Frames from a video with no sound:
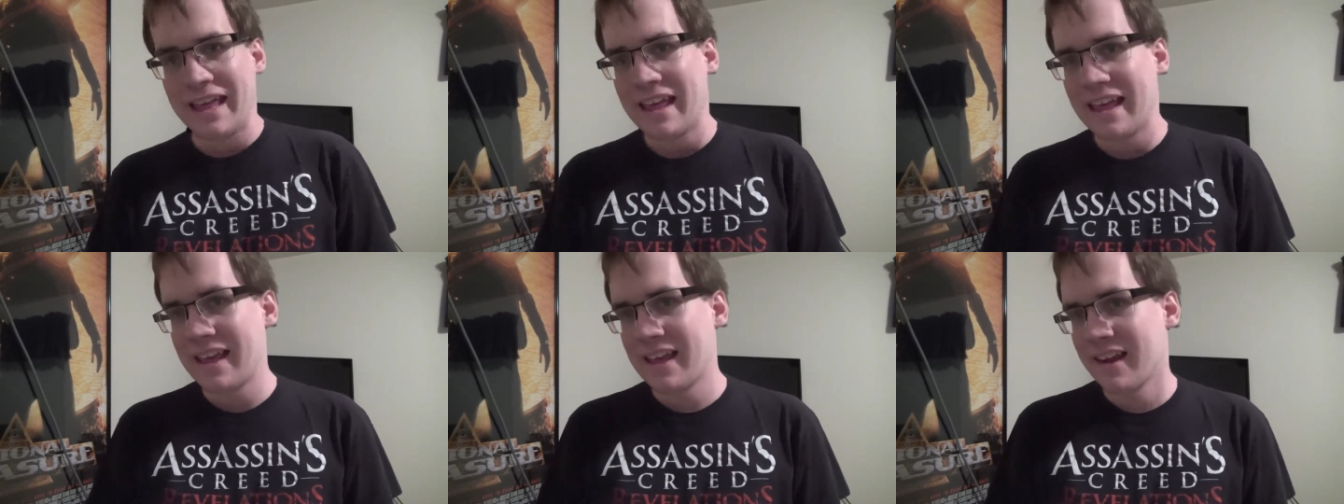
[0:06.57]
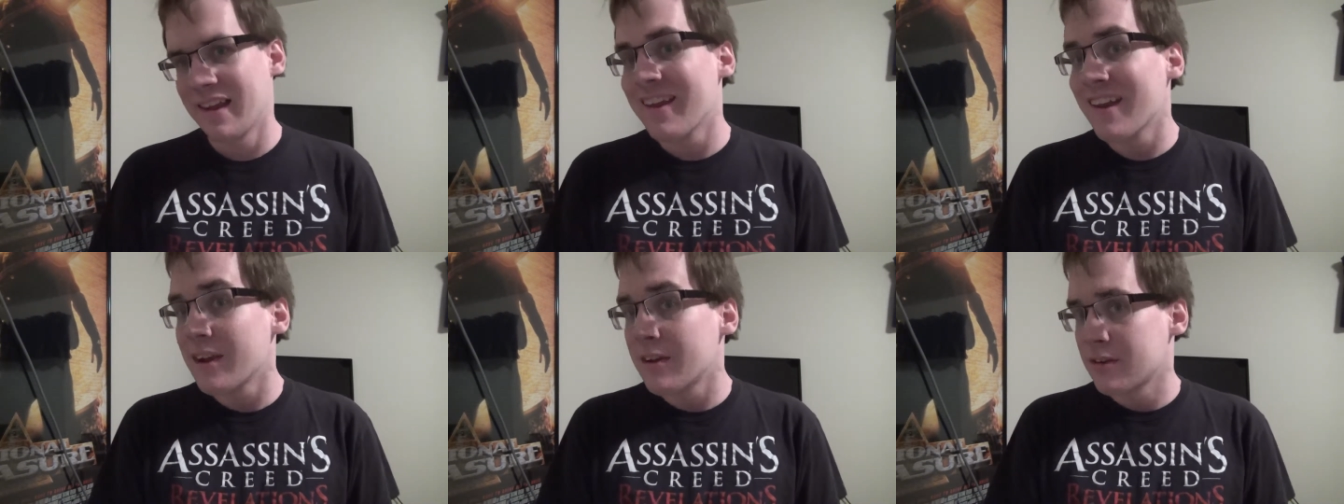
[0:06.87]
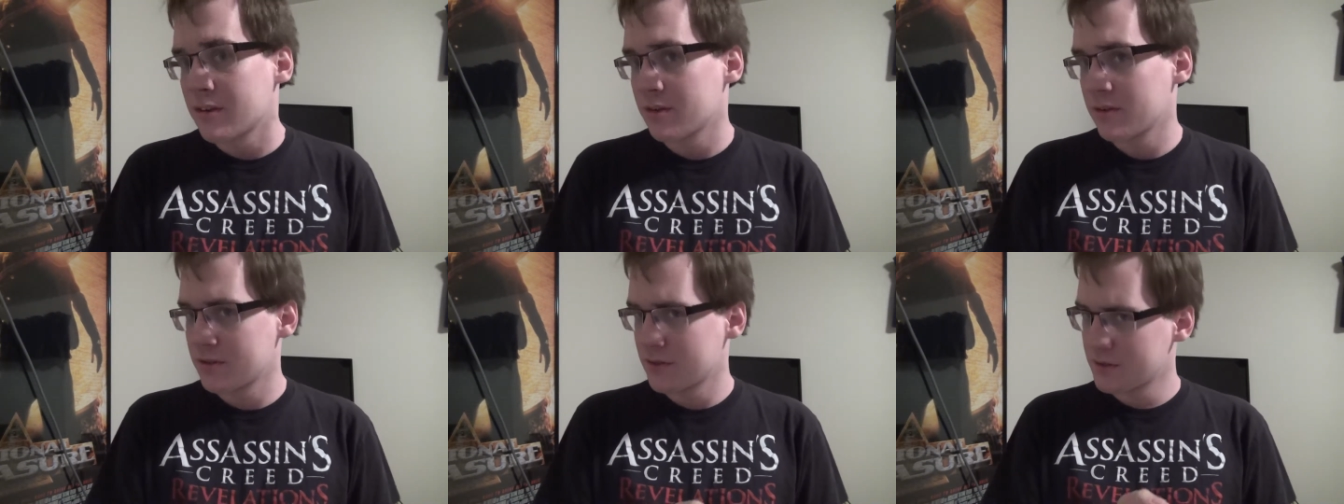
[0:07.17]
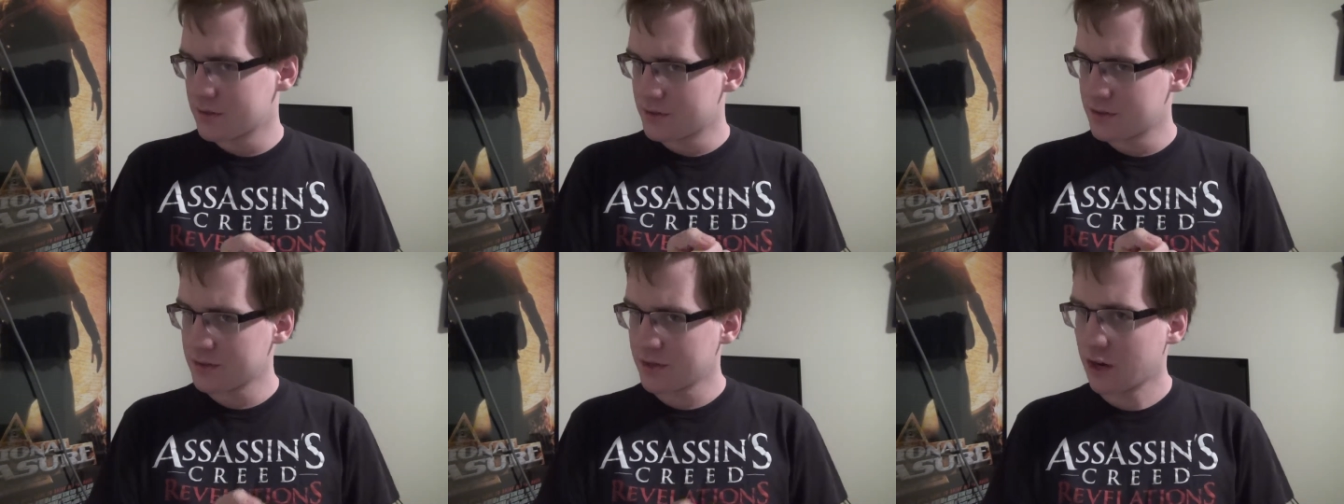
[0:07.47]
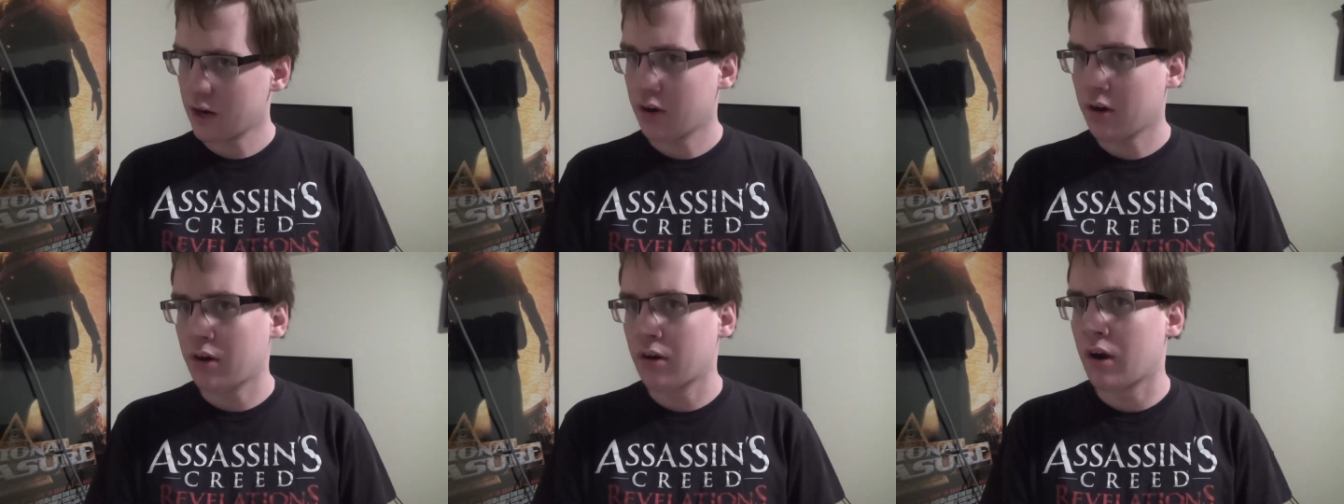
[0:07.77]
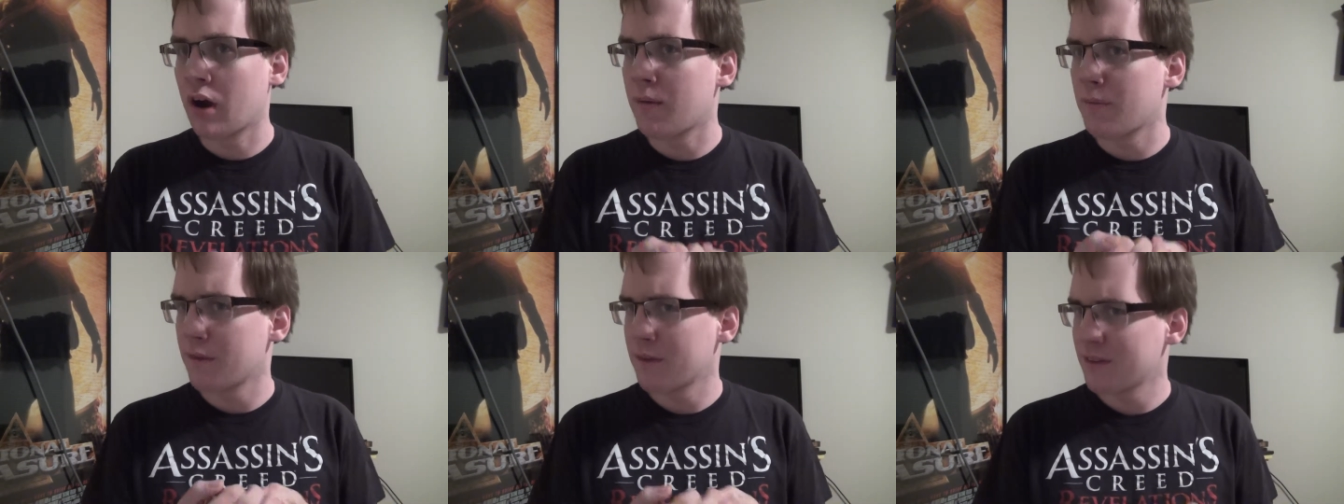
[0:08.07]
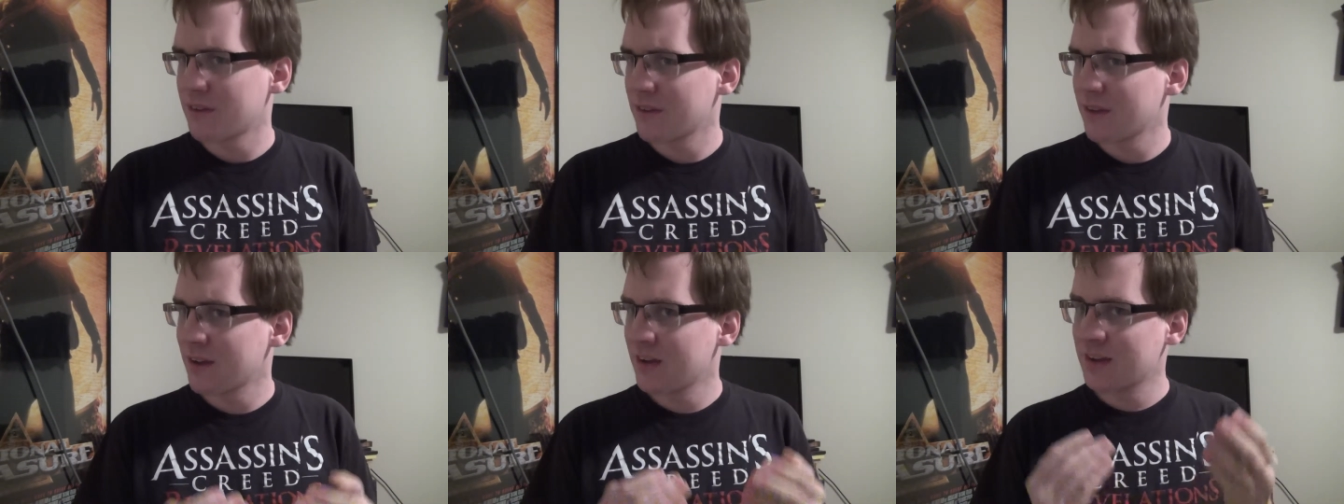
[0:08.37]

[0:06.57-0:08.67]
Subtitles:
and it introduces the Scarecrow, obviously,